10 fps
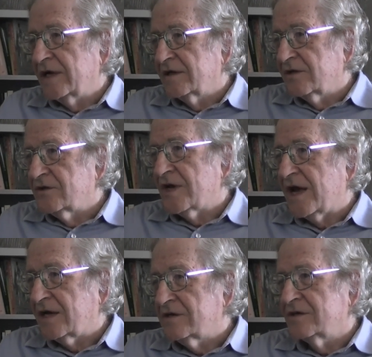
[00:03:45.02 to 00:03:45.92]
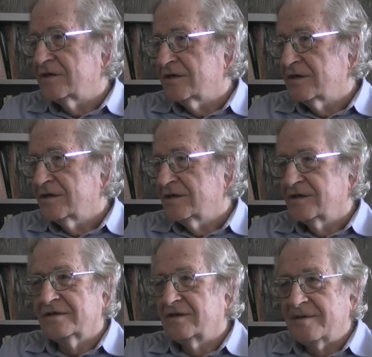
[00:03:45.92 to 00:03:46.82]
Anglo-Saxons,
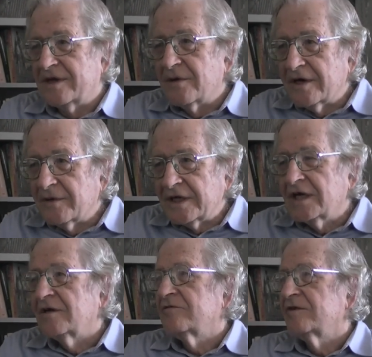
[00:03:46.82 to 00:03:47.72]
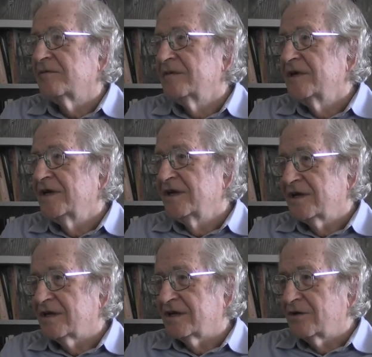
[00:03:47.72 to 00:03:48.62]
no matter where we came from.
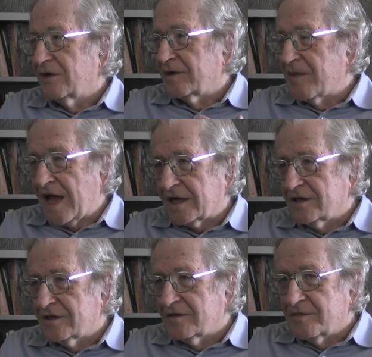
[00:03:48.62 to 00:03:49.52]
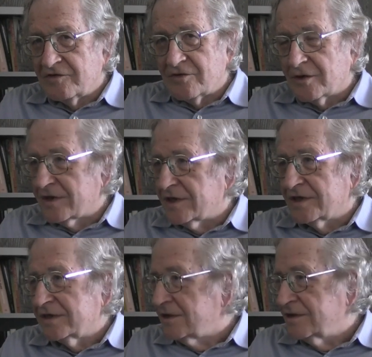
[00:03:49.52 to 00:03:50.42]
Going back to before
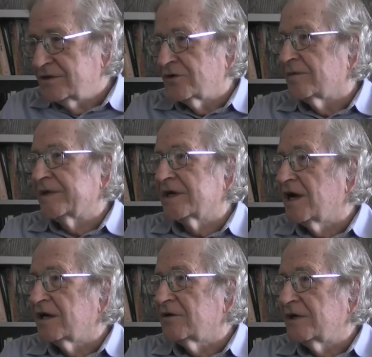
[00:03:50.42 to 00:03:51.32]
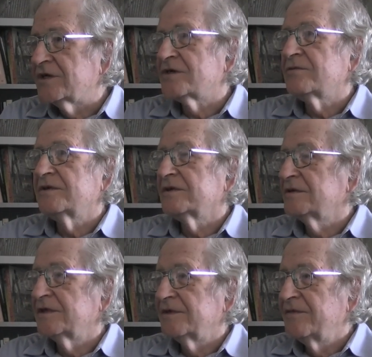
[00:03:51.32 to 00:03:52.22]
the Norman conquest,
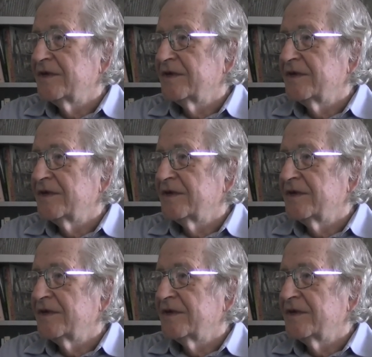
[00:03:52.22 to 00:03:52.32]
we're